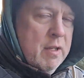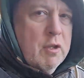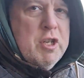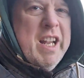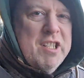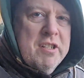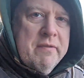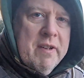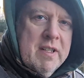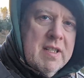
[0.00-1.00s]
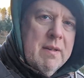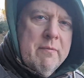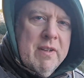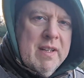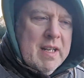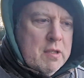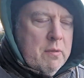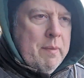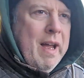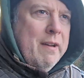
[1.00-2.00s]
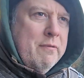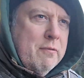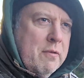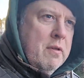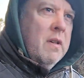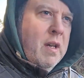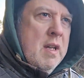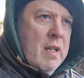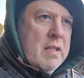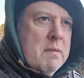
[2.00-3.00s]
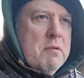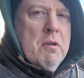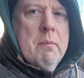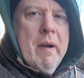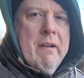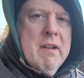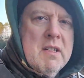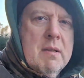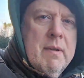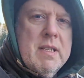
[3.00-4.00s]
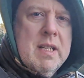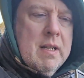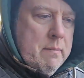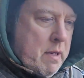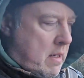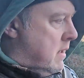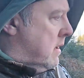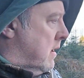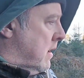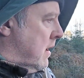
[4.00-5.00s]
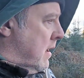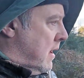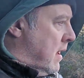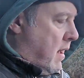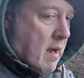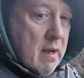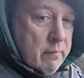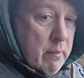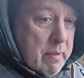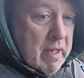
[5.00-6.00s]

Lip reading: chances of finding something next to a path or some sort of barrier to the mycelium will be a